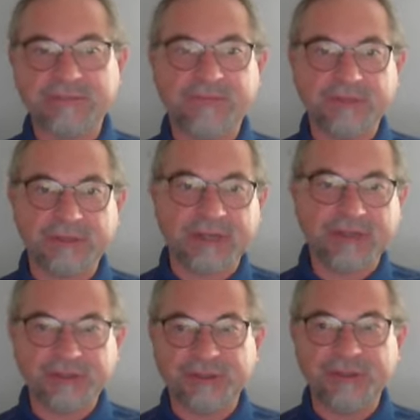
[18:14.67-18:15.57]
for the
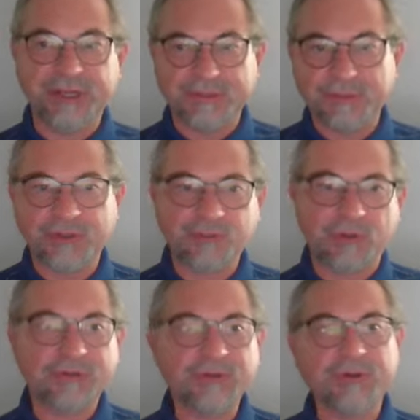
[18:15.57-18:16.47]
next J plus
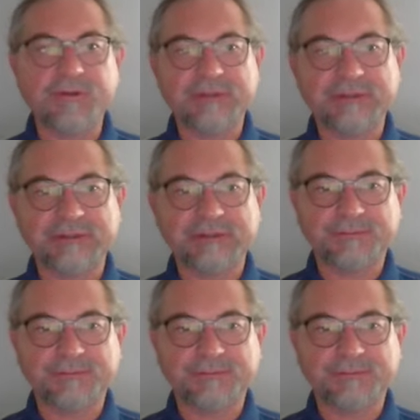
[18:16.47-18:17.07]
one request.